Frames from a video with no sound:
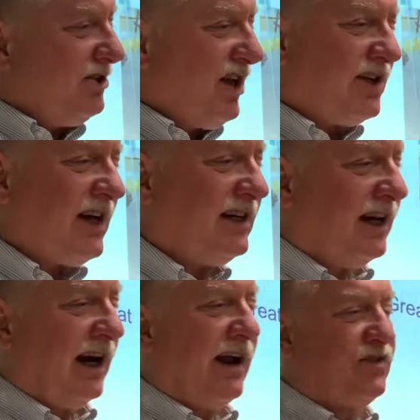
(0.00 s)

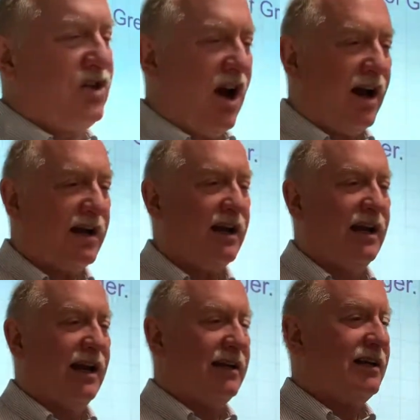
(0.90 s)
2018, I gave a talk
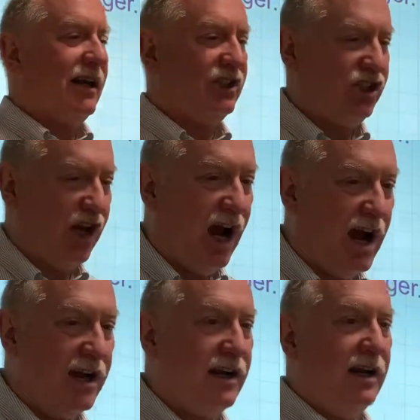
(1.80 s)
in
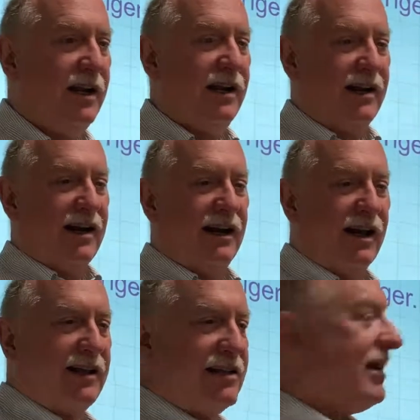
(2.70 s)
Xi'an. I like this.